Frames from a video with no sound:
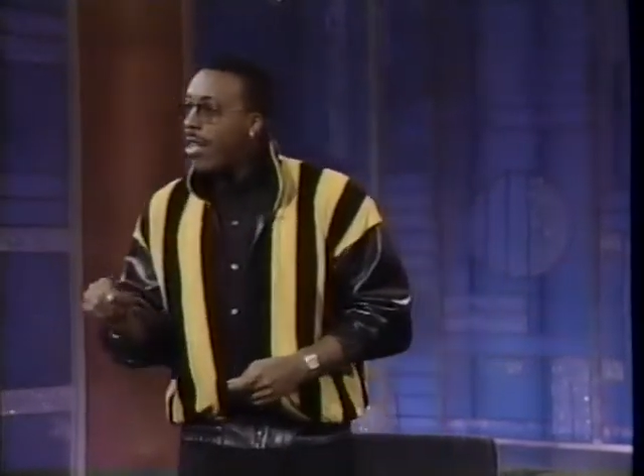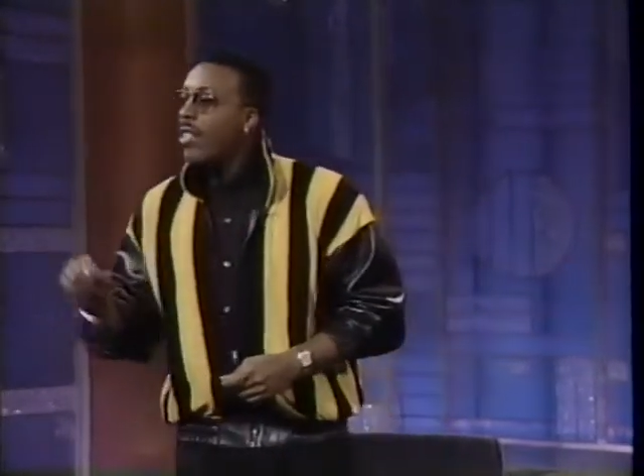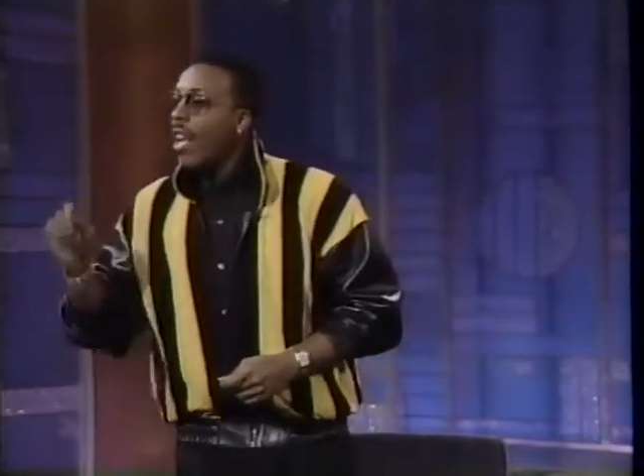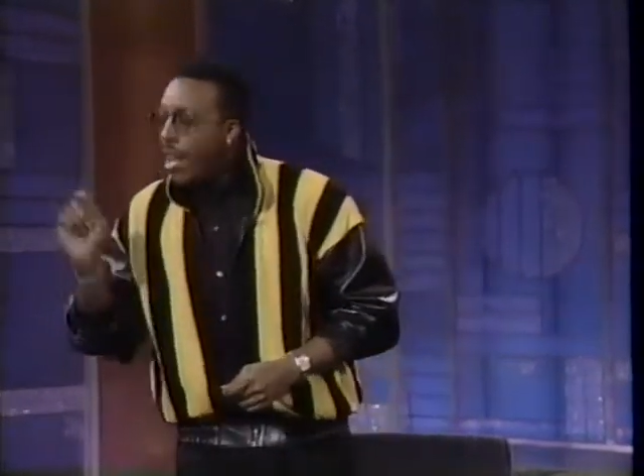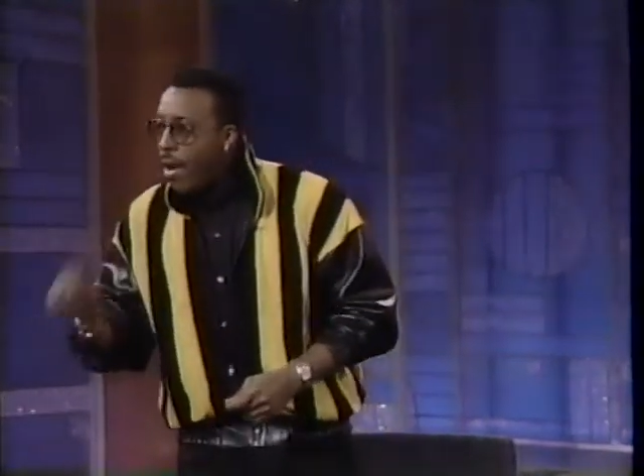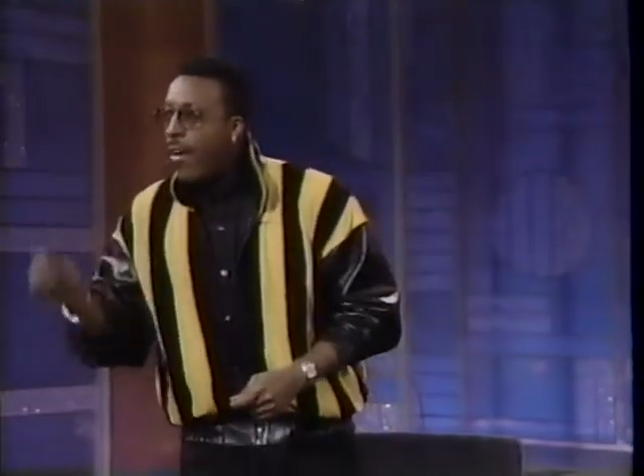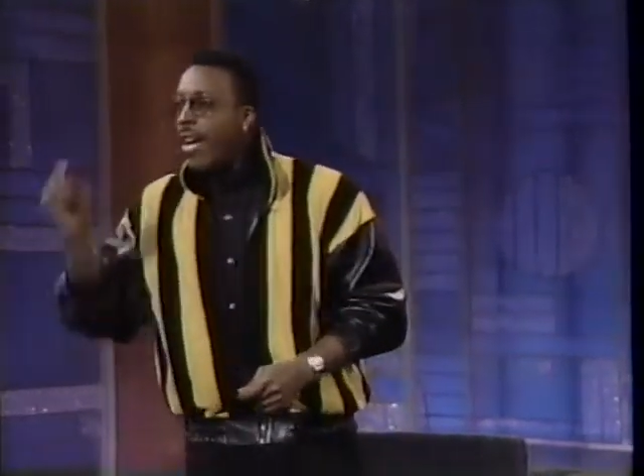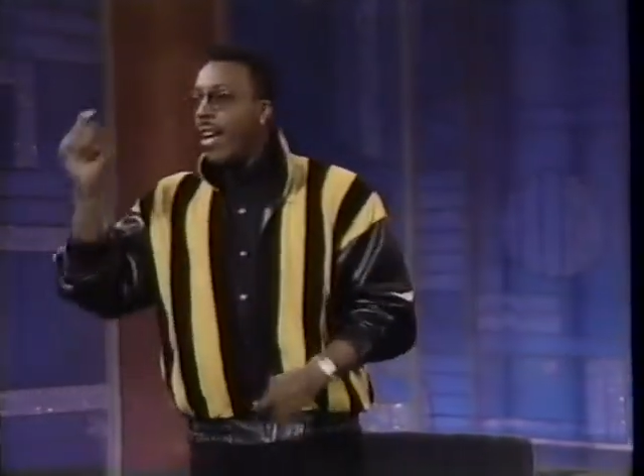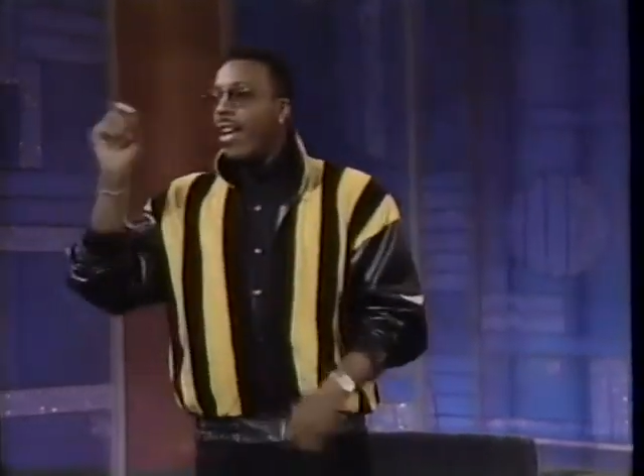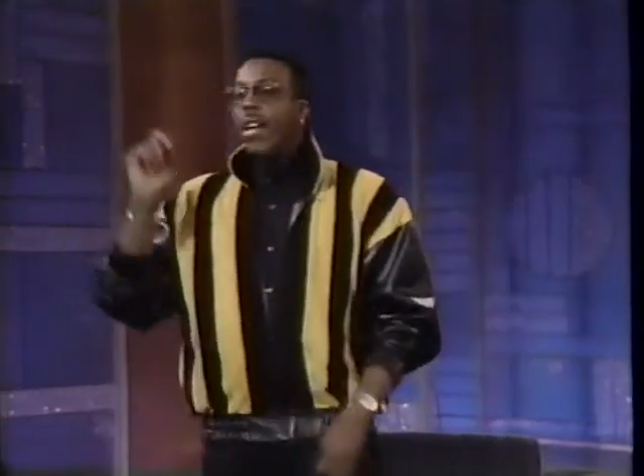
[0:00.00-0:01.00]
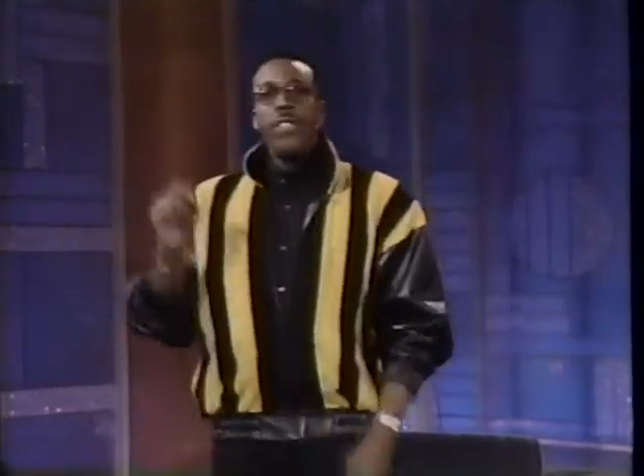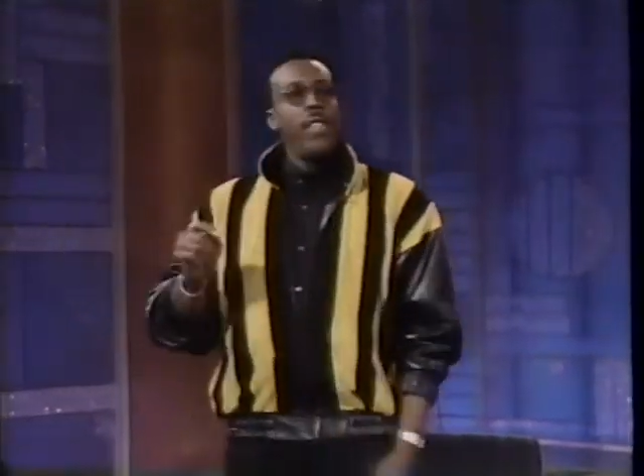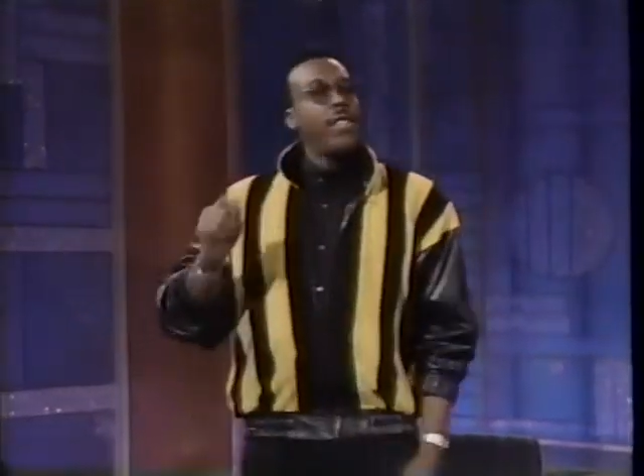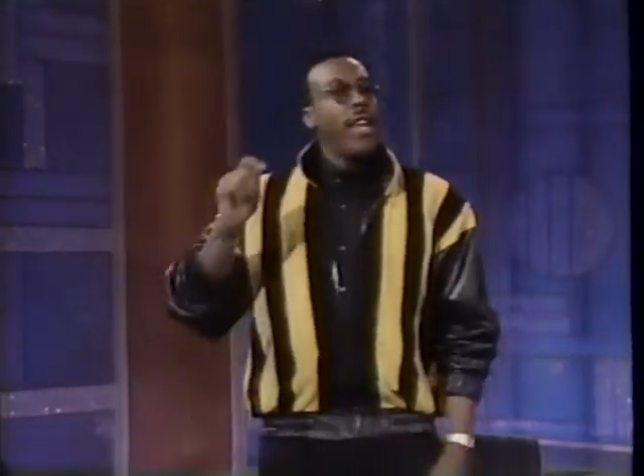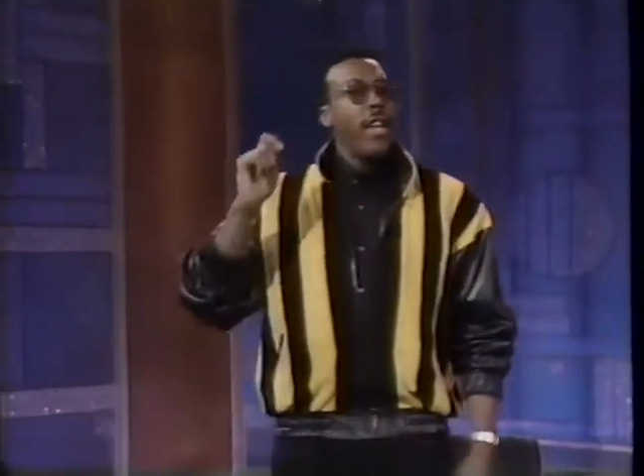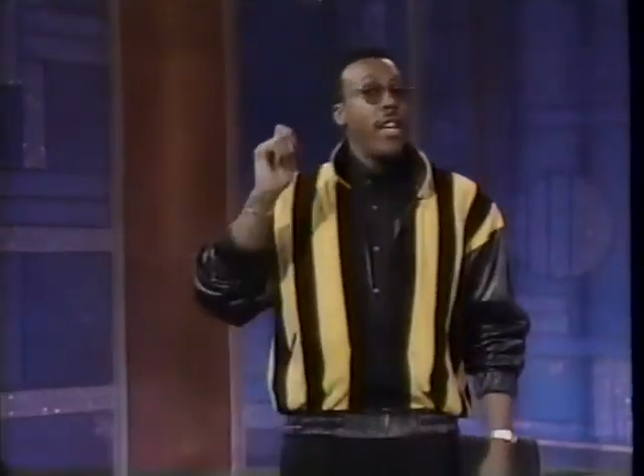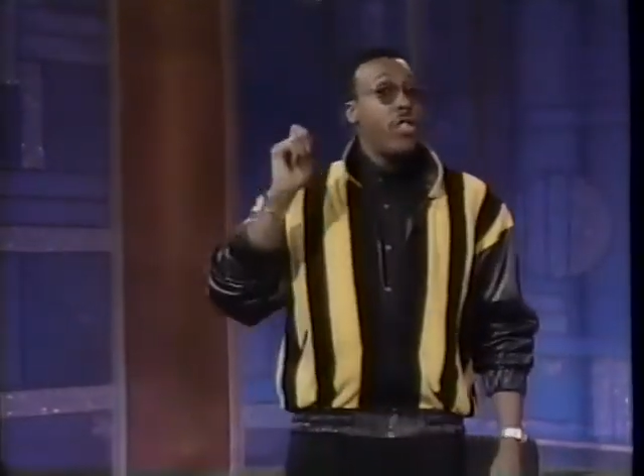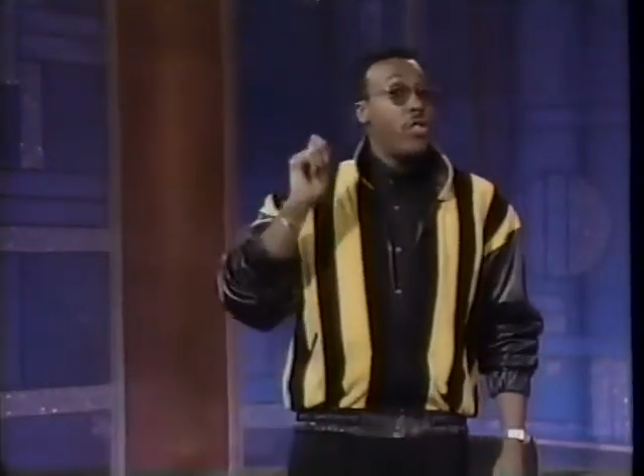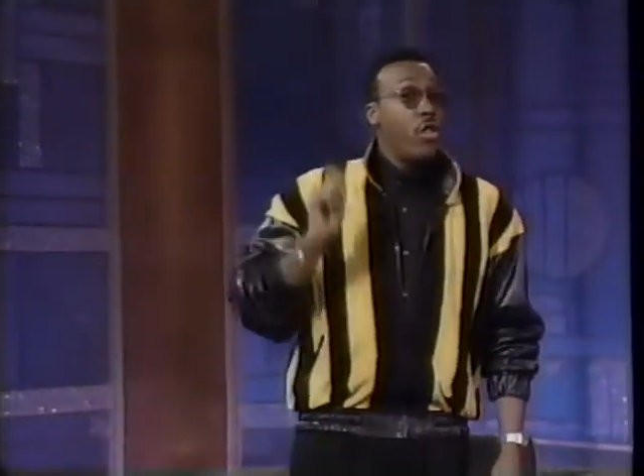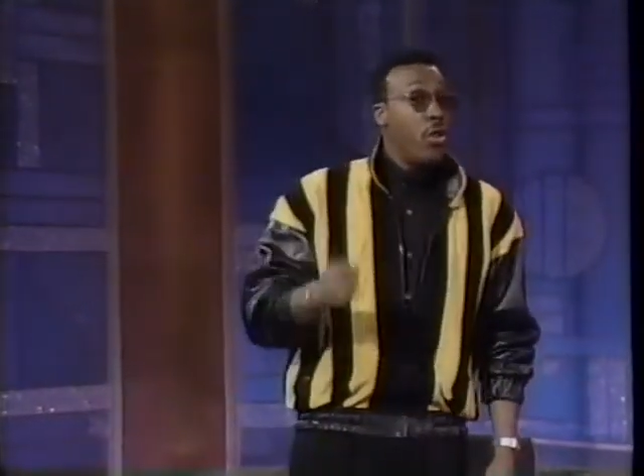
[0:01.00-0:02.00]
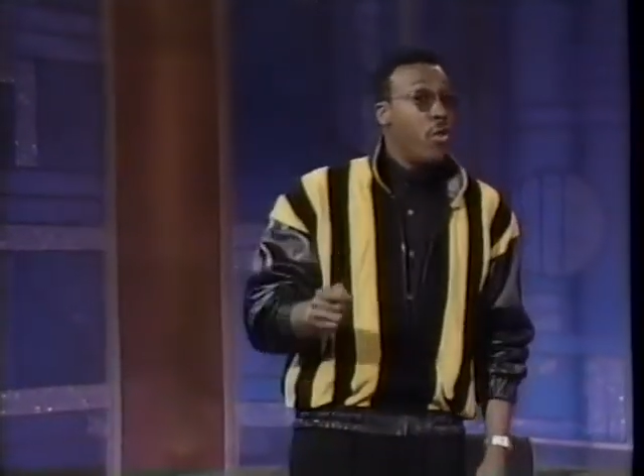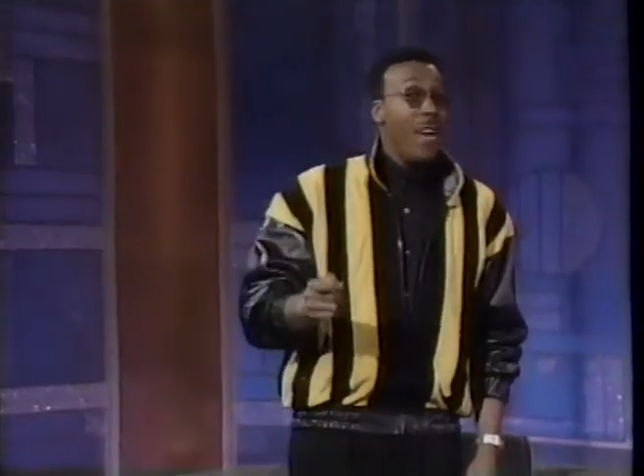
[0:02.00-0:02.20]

Deliria. Deliria. This lady is new,